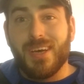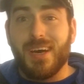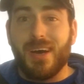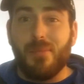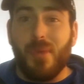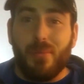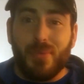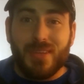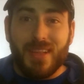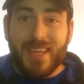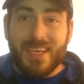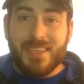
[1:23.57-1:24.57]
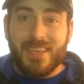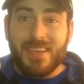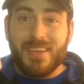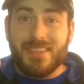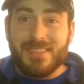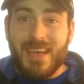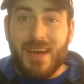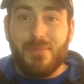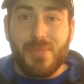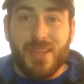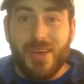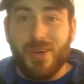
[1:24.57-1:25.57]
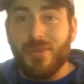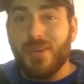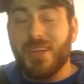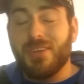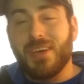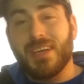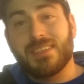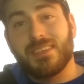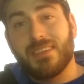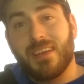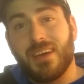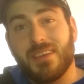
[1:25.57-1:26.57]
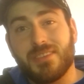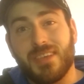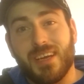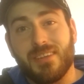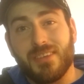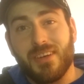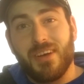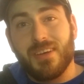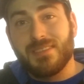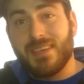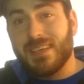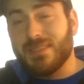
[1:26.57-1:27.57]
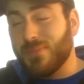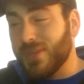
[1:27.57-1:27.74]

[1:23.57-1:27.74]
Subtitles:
I'll put the link down below and you guys can check out the contest.